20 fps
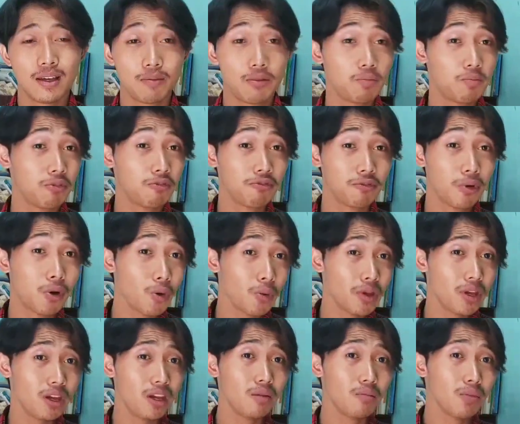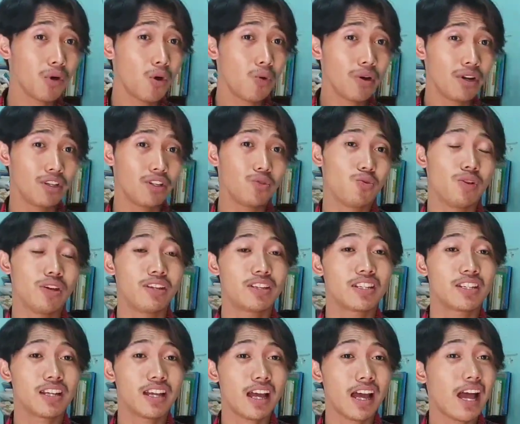But before we get more into
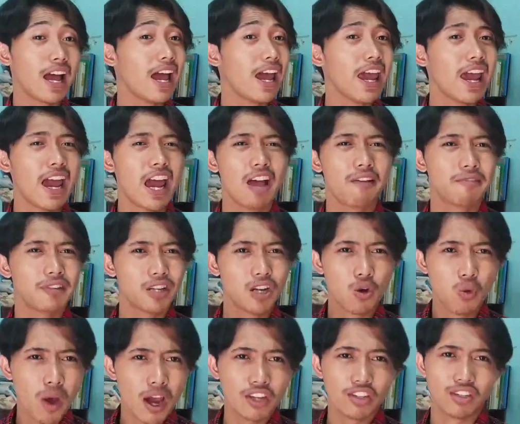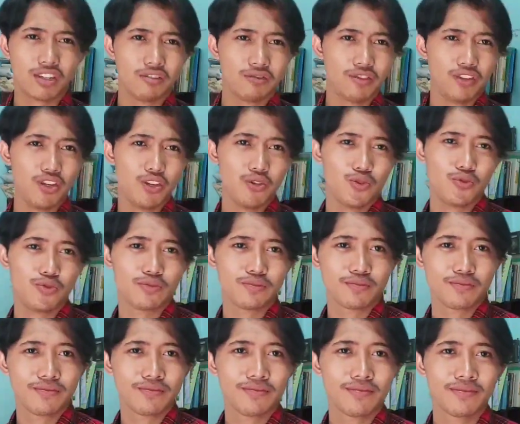it, I have a question for you.
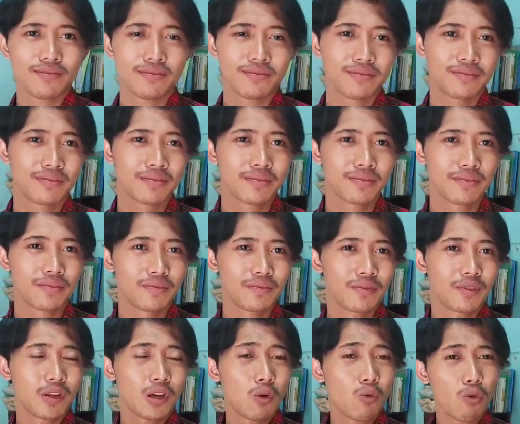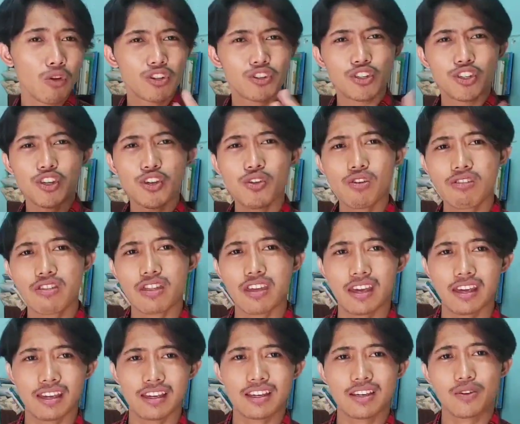What do you
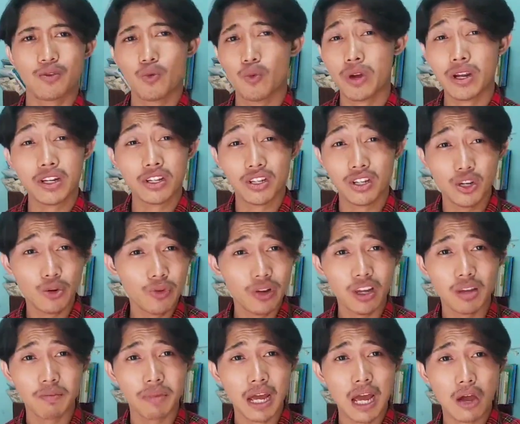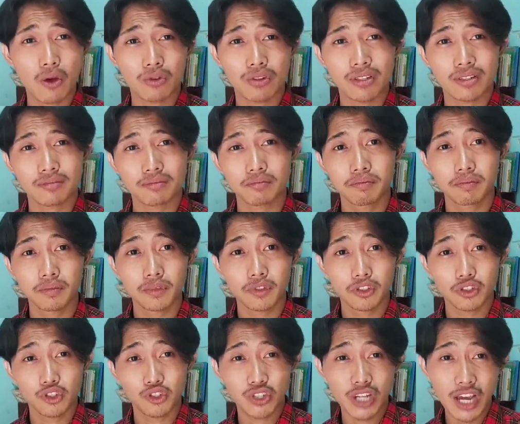think when hearing about
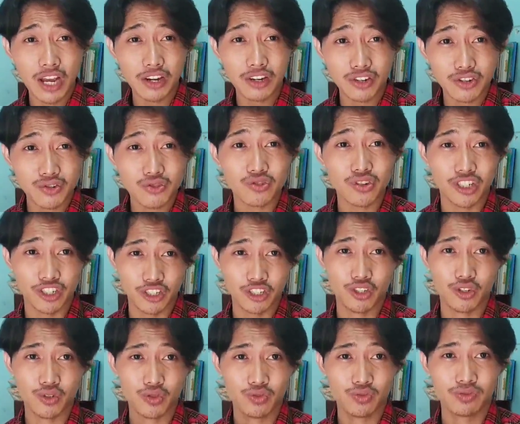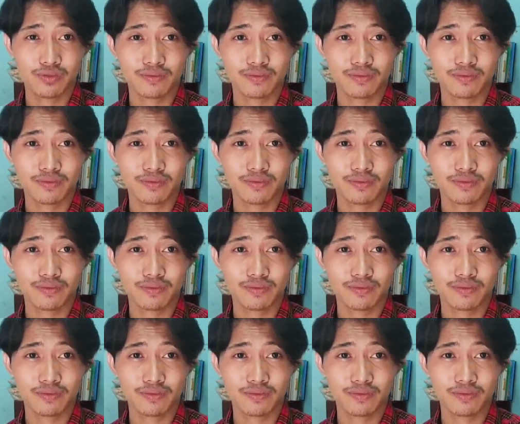gender issue?